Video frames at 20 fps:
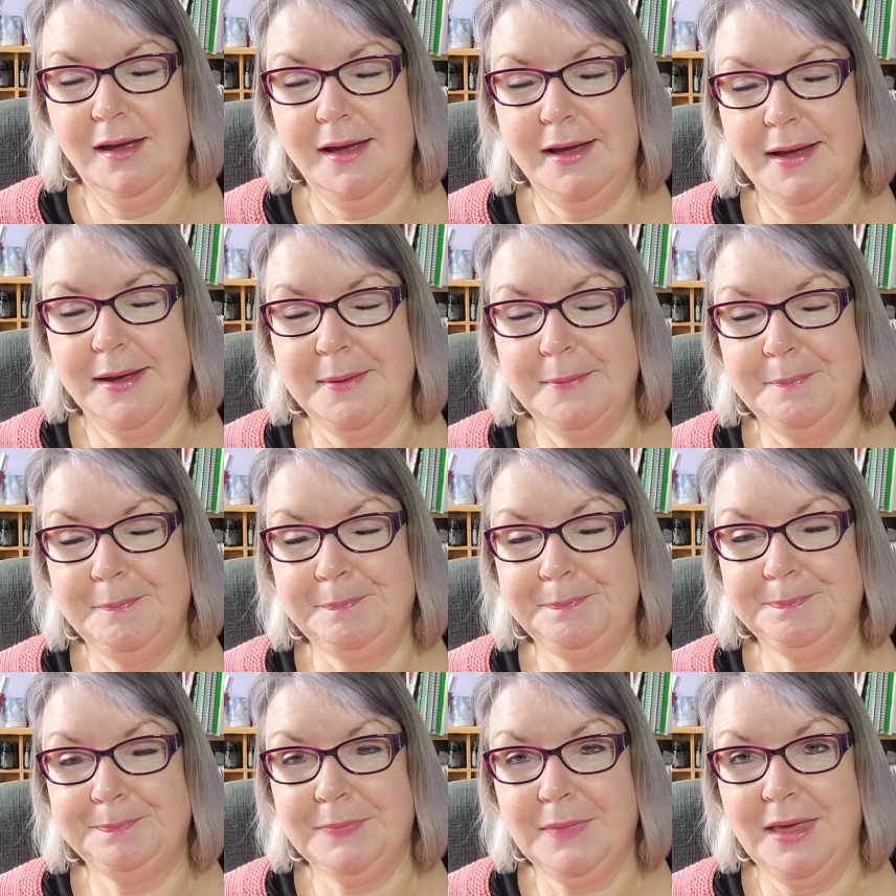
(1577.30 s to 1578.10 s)

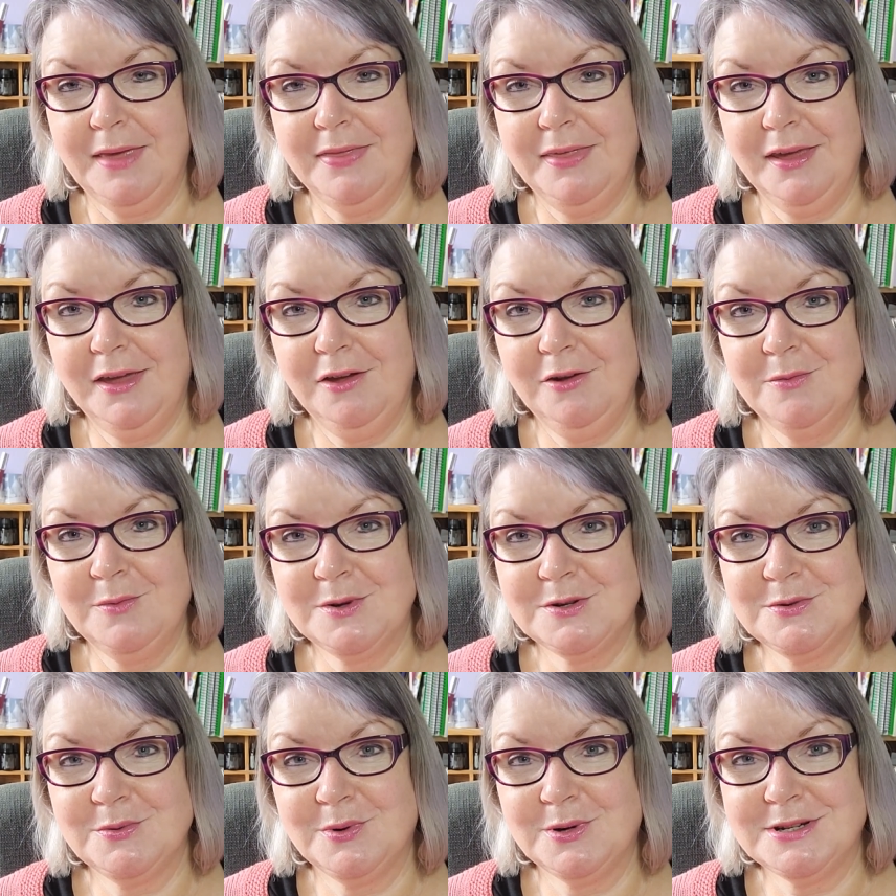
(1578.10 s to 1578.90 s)
um, thank you very
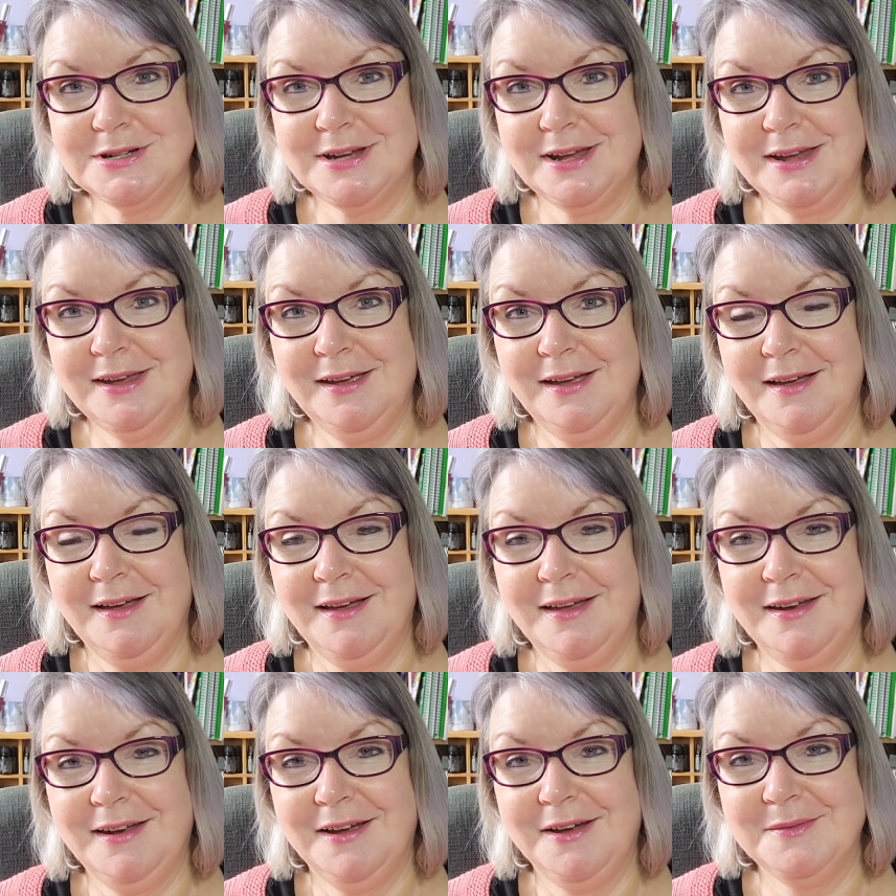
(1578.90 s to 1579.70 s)
much for watching
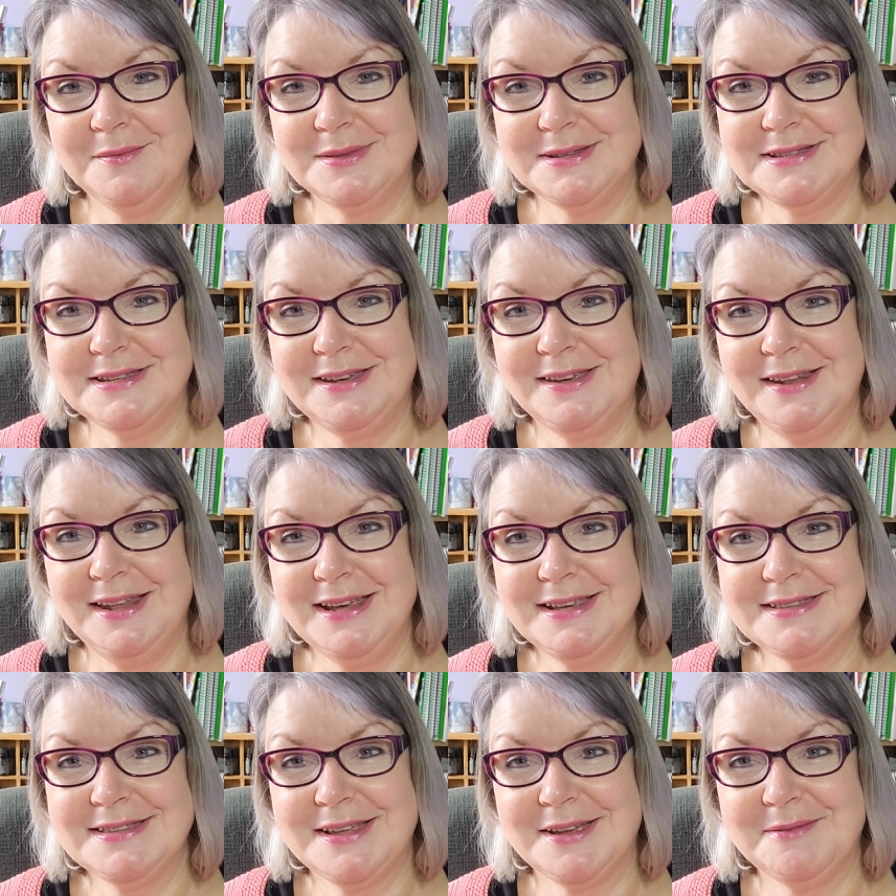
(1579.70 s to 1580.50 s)
and I will see you
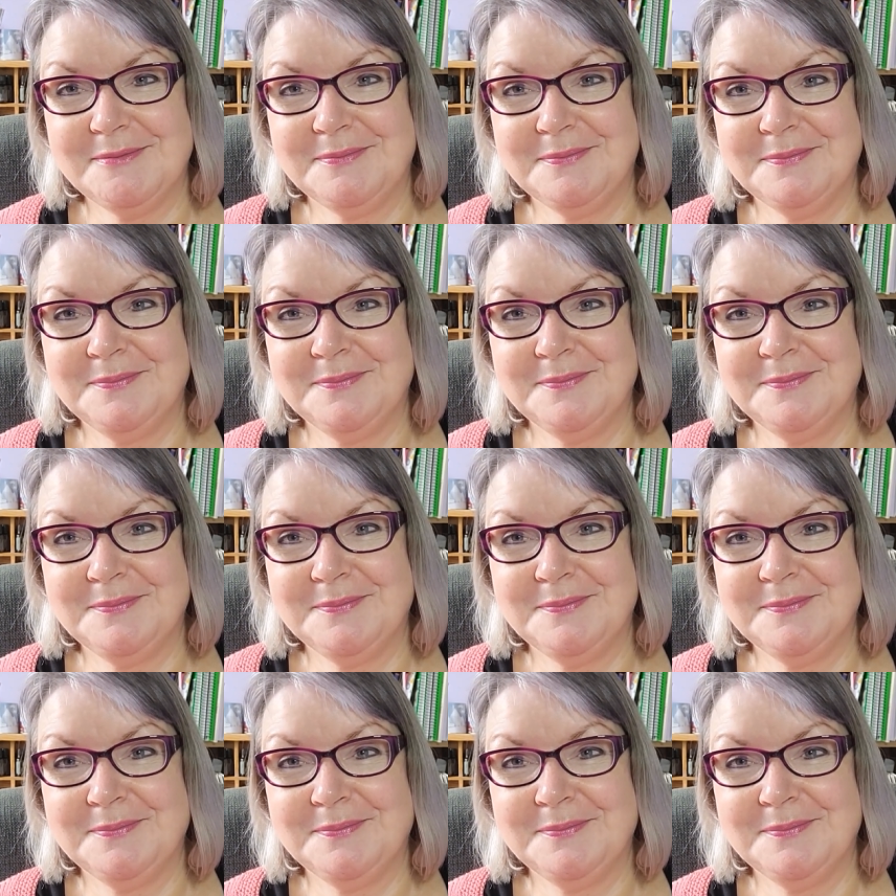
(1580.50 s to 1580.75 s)
next time